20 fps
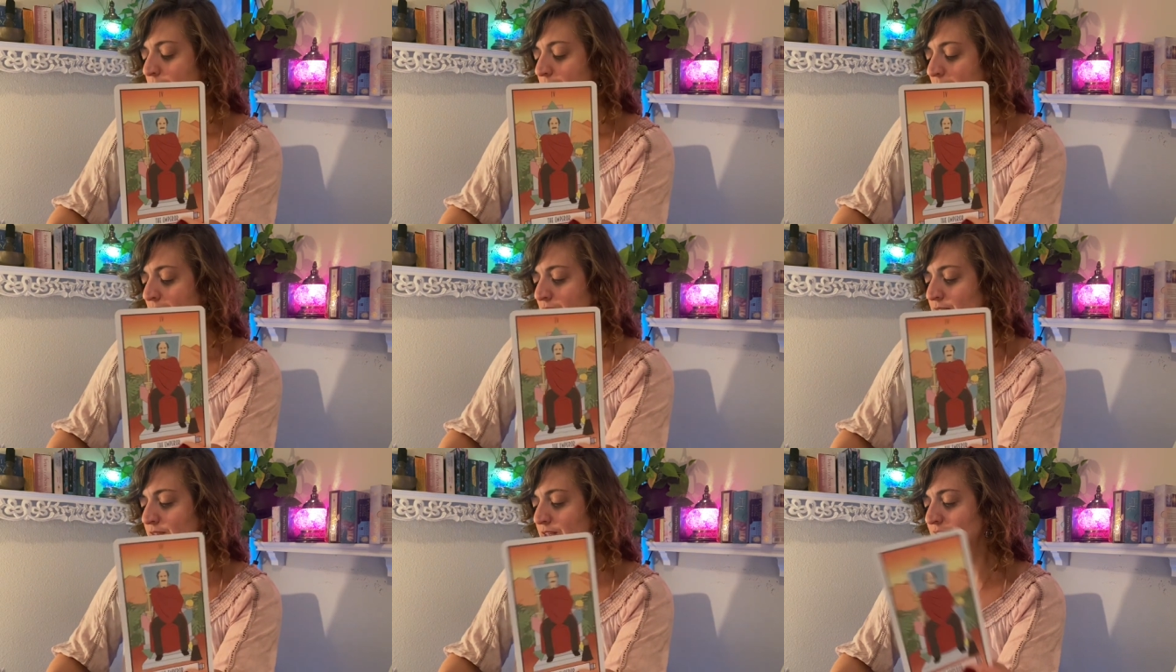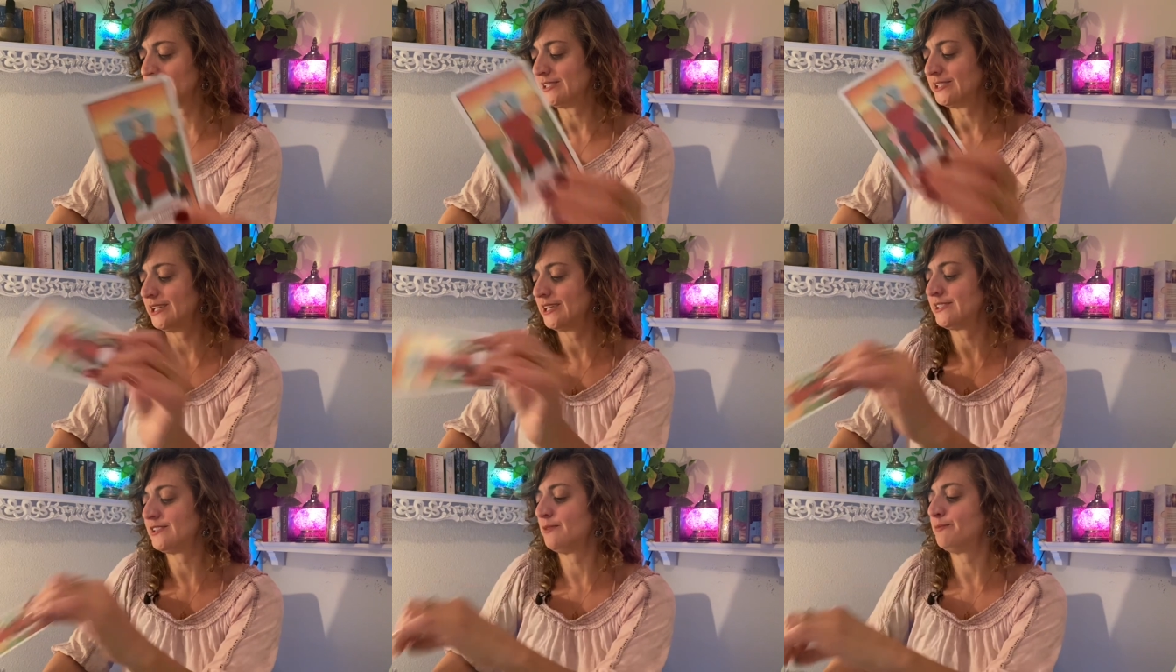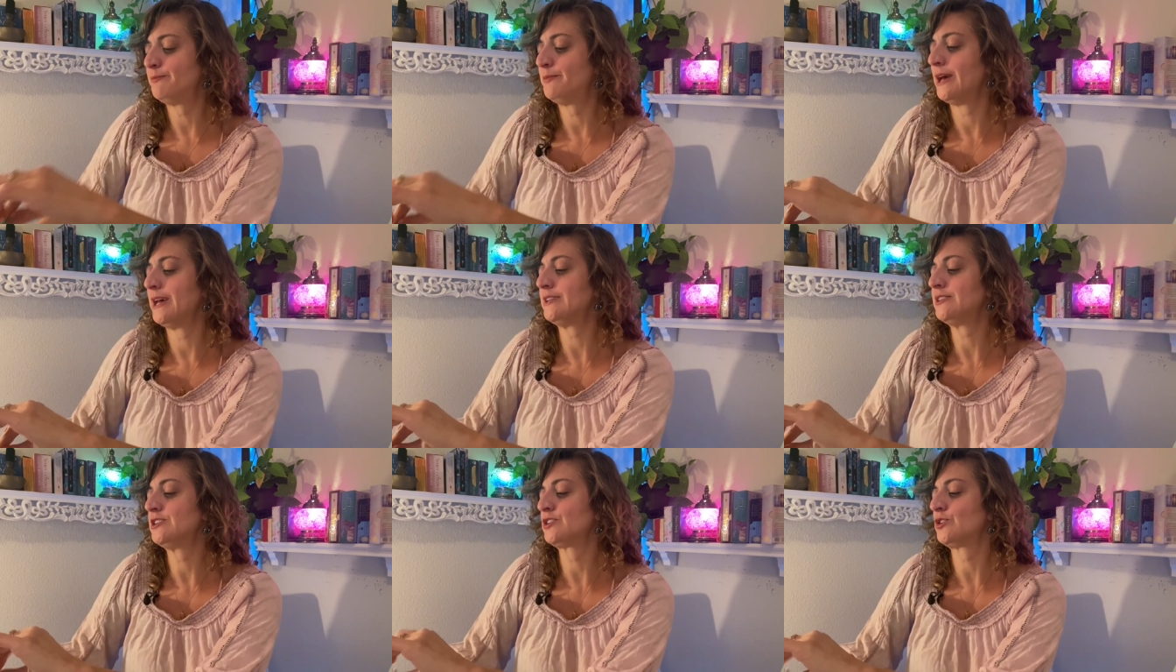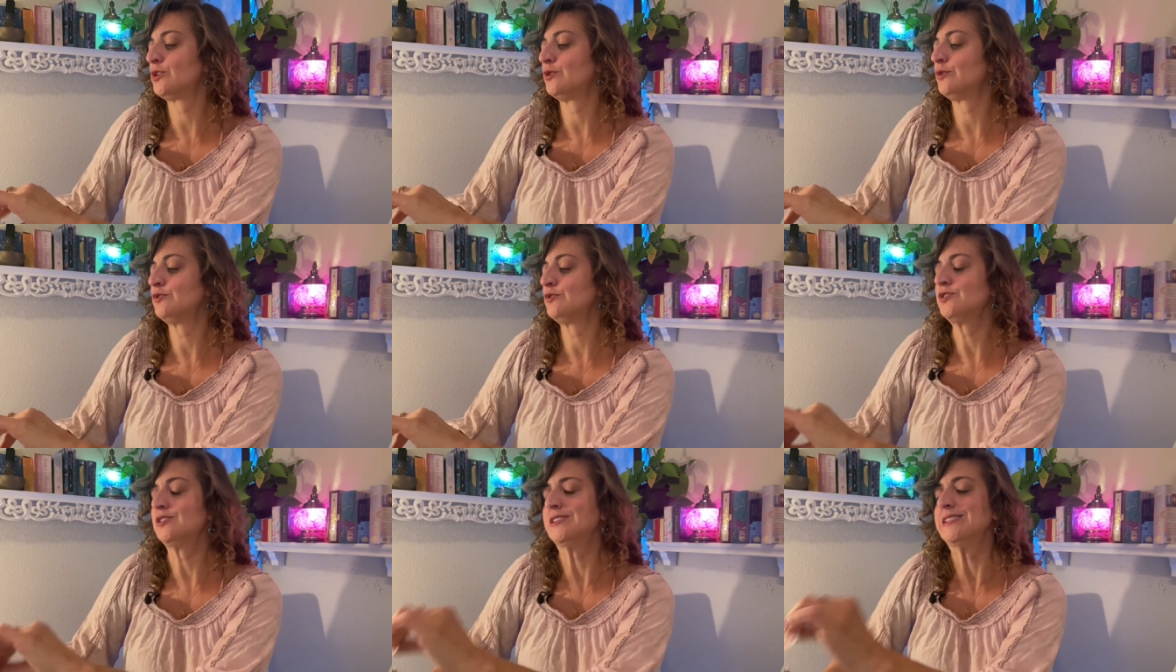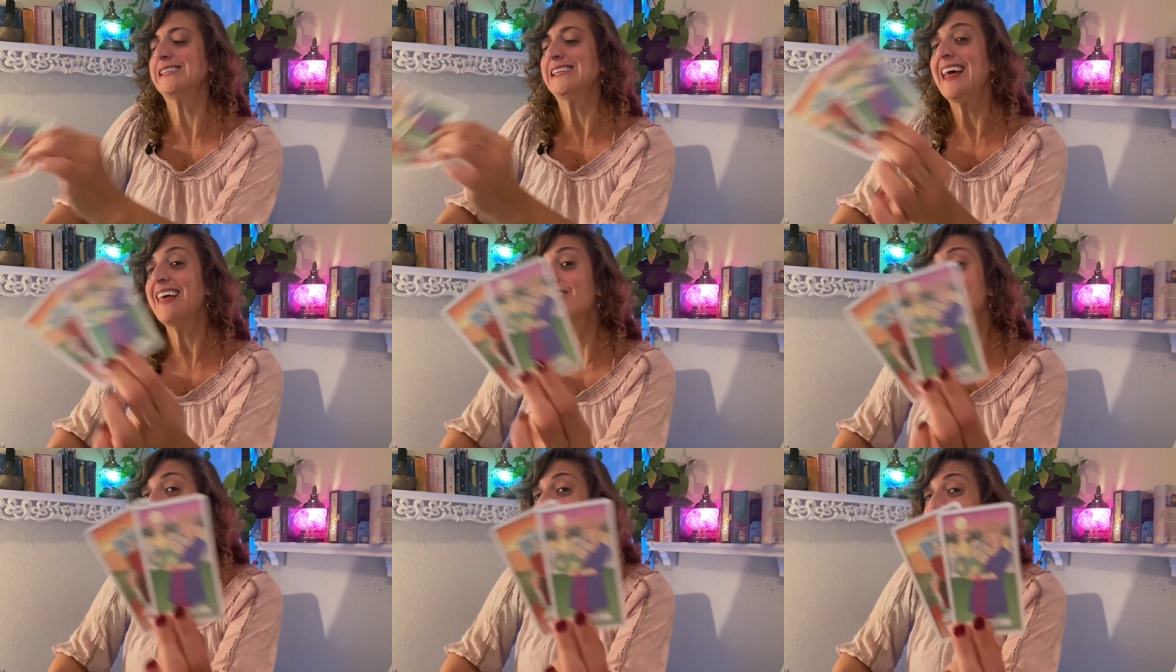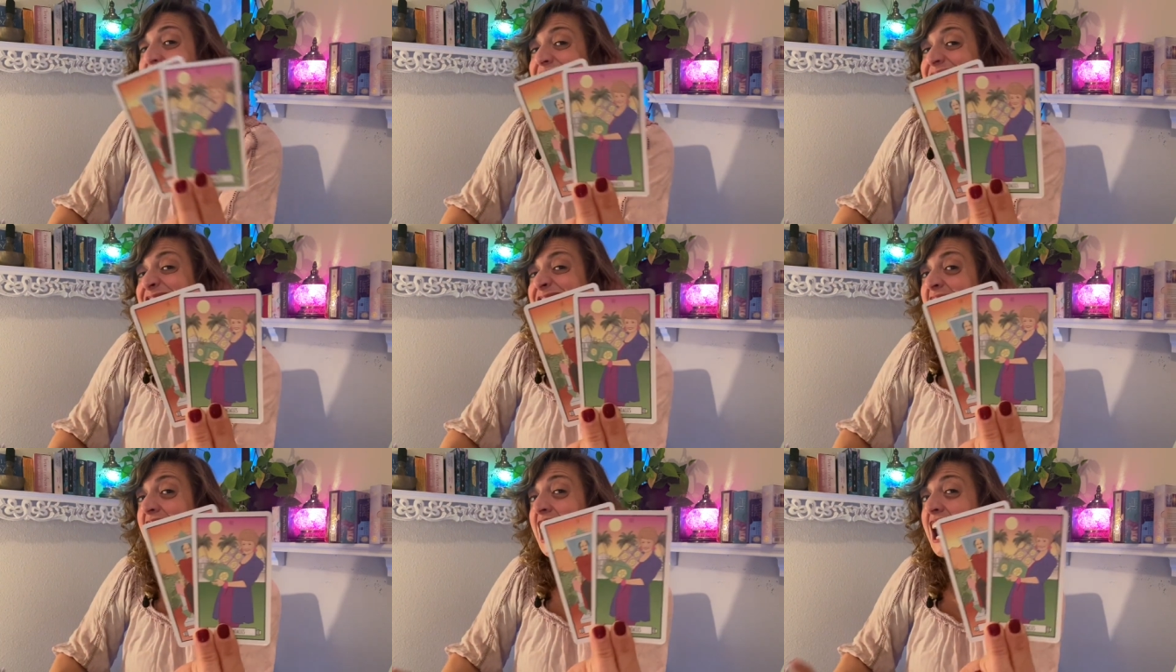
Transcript: And then six of pentacles. That's